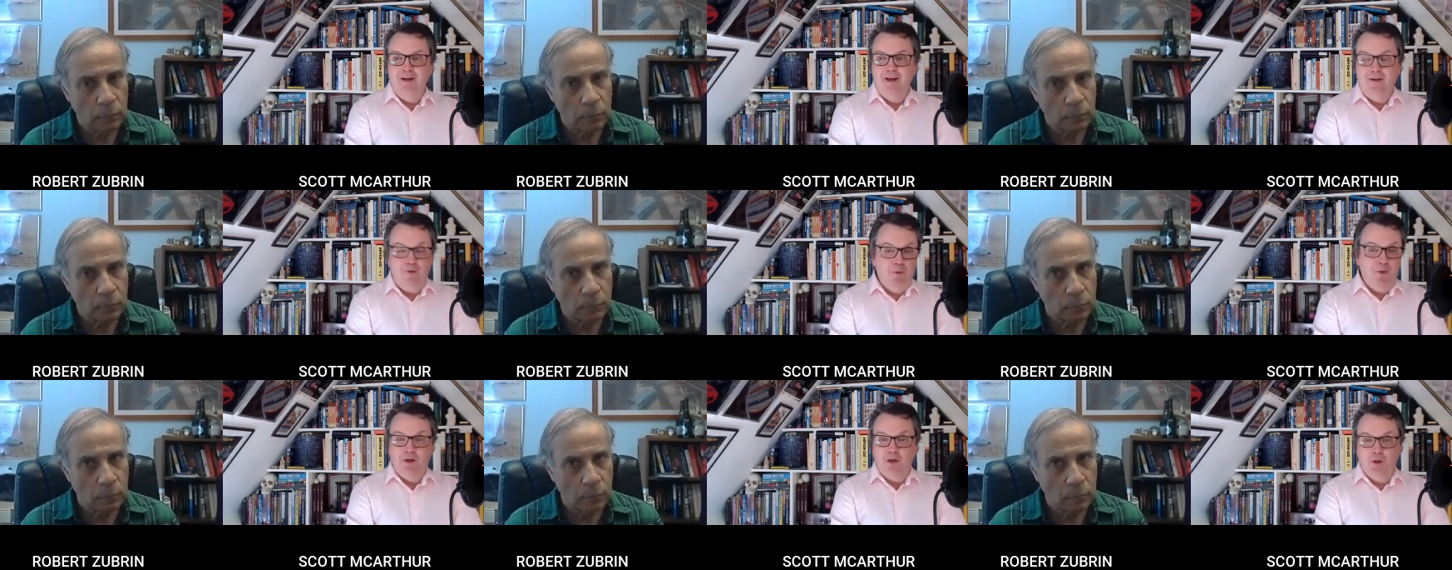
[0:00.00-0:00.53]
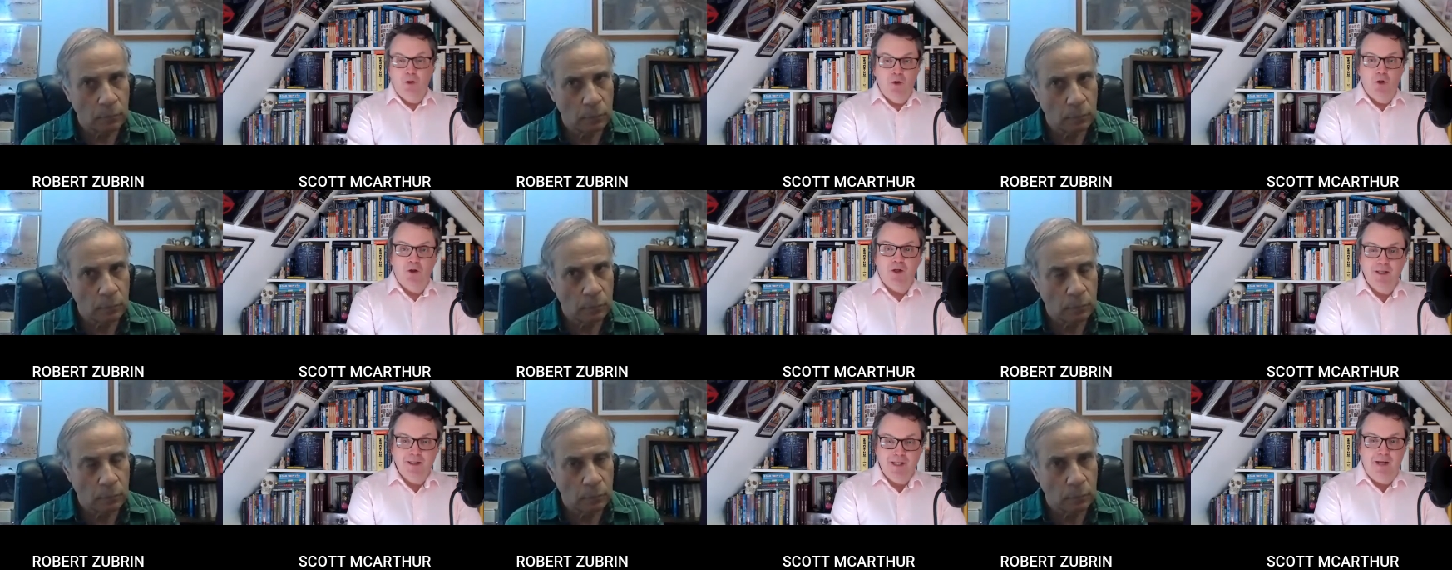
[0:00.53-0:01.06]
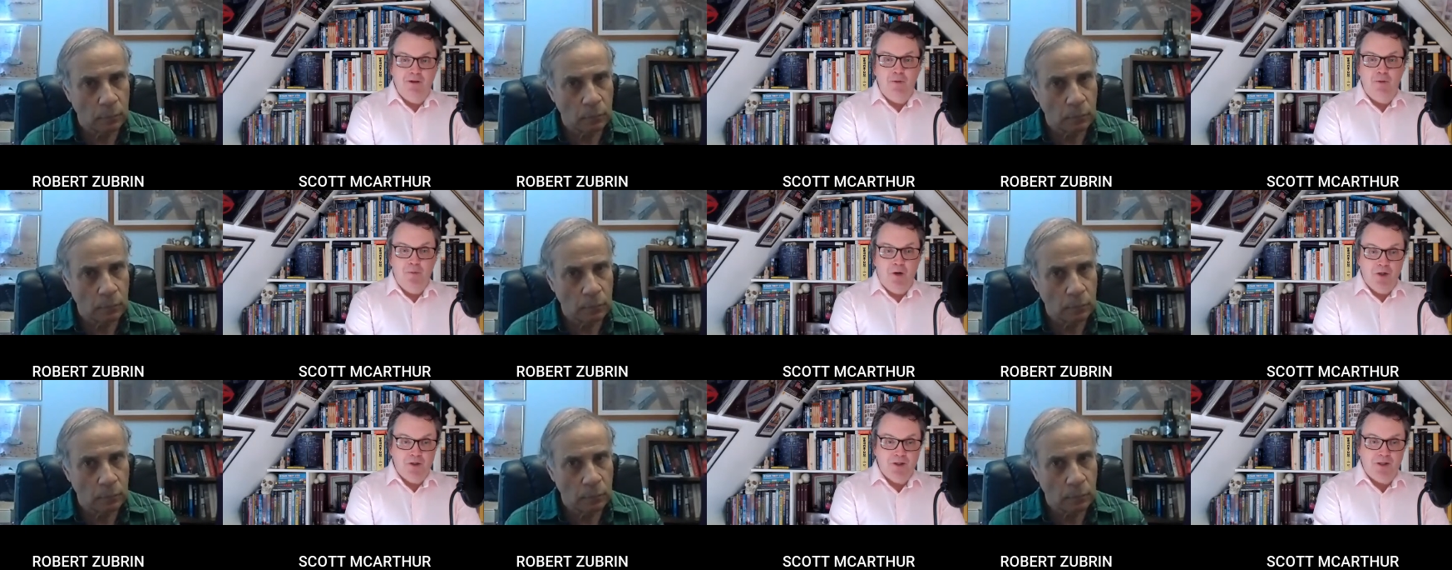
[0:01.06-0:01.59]
Speaker 1: everywhere you look, is Elon
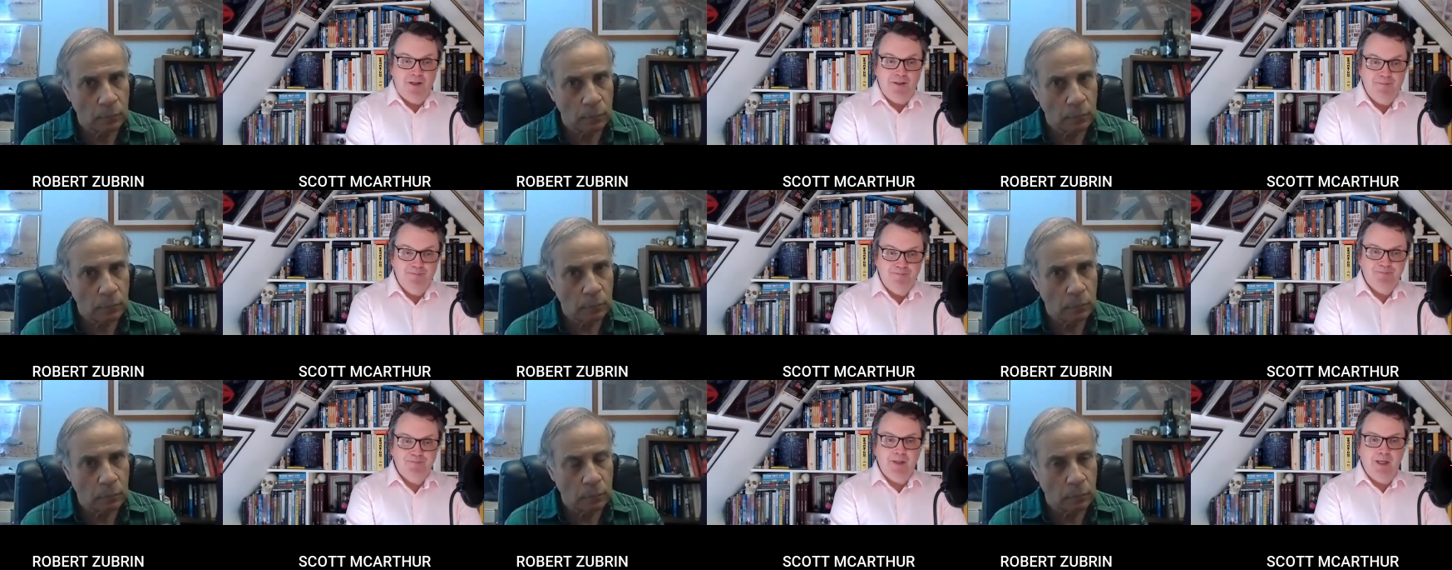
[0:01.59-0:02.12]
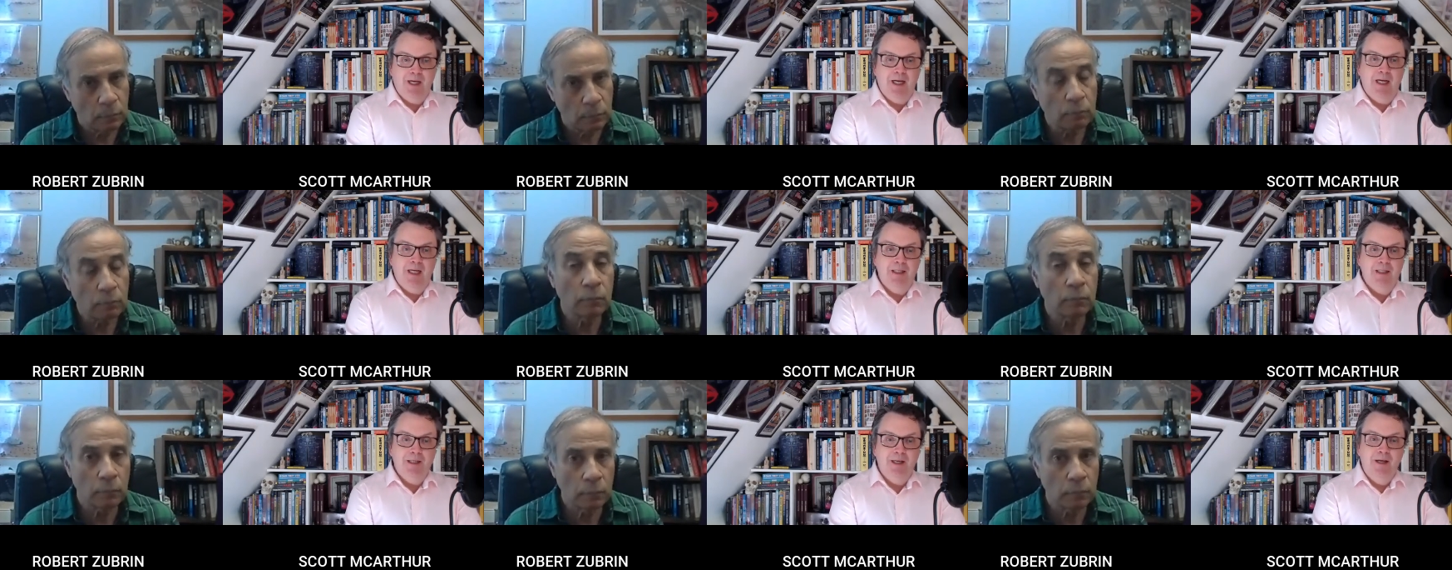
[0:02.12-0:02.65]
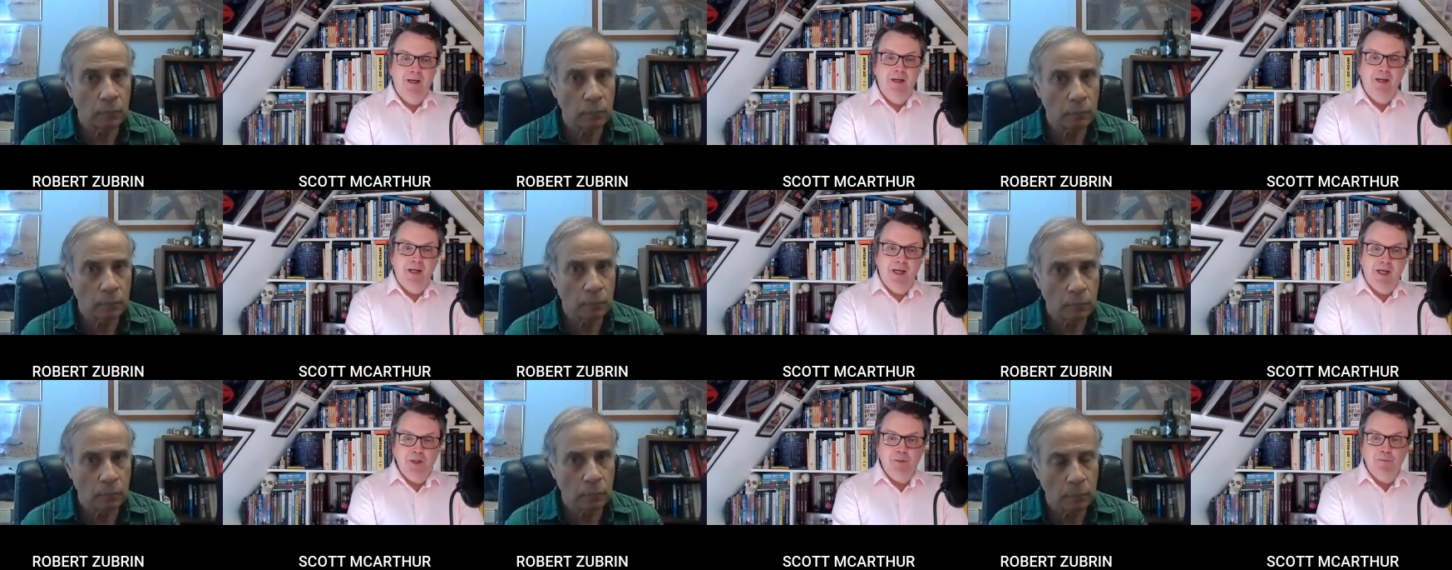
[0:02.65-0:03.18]
Musk and
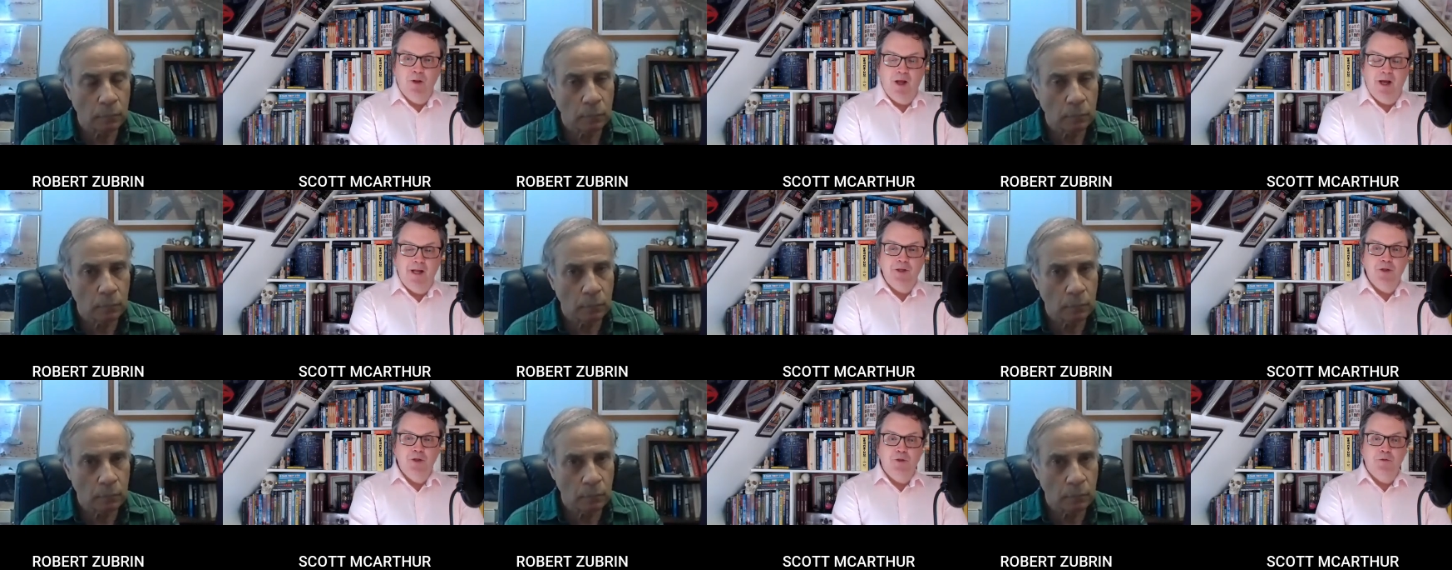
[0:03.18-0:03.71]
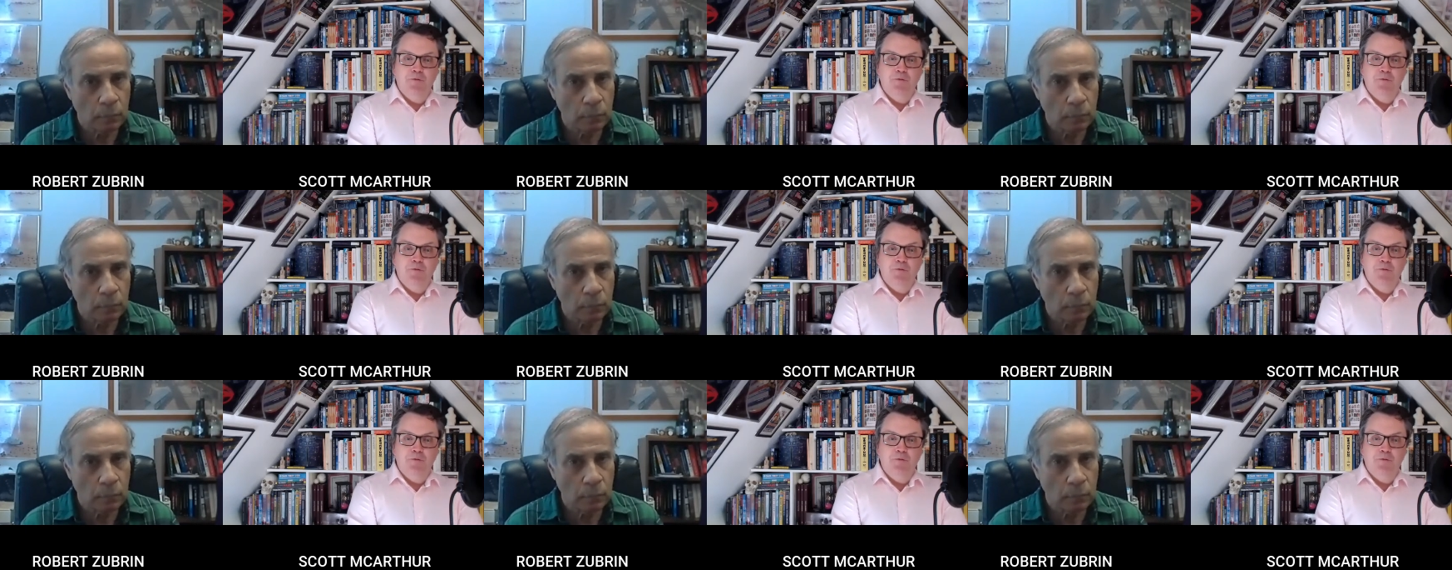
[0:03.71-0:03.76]
mm-hmm. his plans